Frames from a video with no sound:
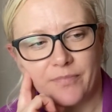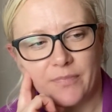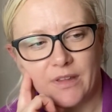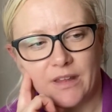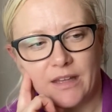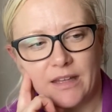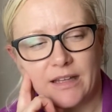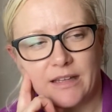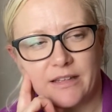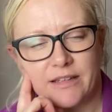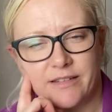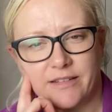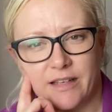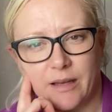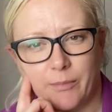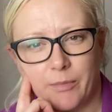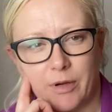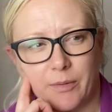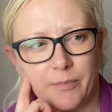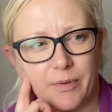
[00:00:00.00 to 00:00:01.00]
the
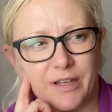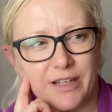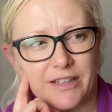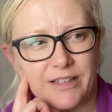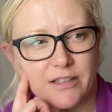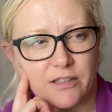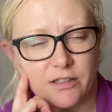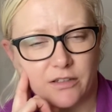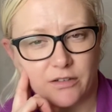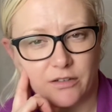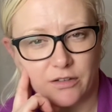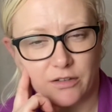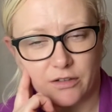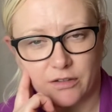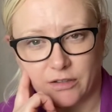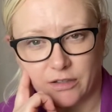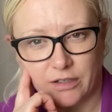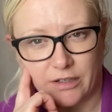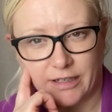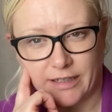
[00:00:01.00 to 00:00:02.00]
summer, but it doesn't
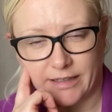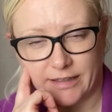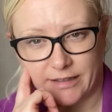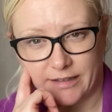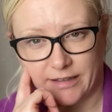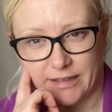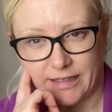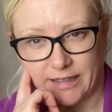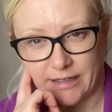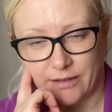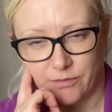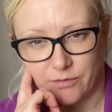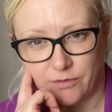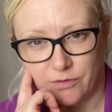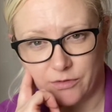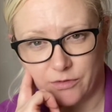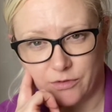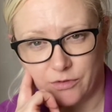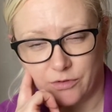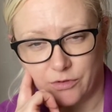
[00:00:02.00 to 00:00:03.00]
like the
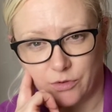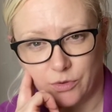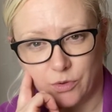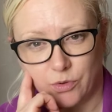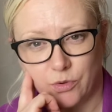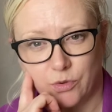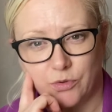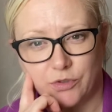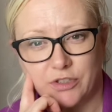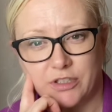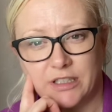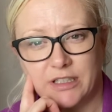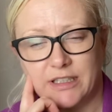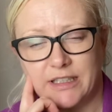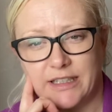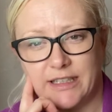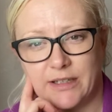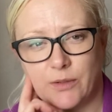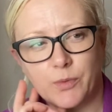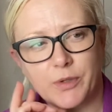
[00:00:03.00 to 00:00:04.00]
outdoors
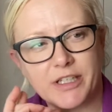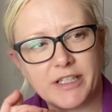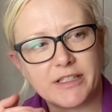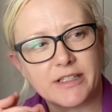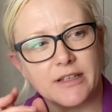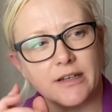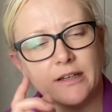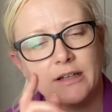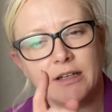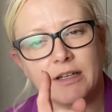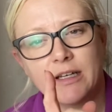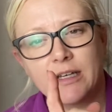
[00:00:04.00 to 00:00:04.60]
in the winter.